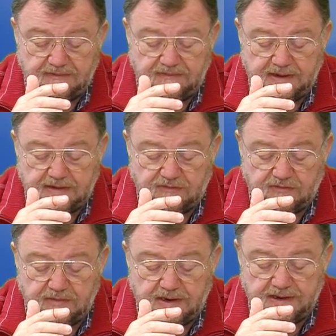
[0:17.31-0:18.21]
We'll
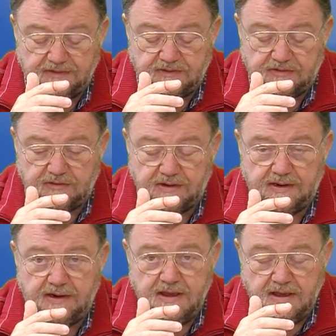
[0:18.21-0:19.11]
start turning
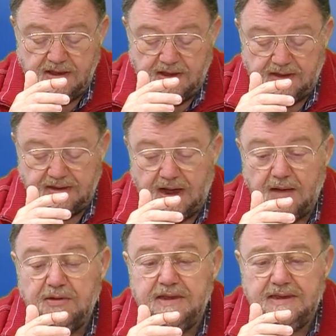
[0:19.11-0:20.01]
again.
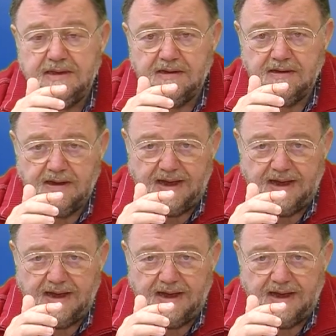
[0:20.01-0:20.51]
I've got here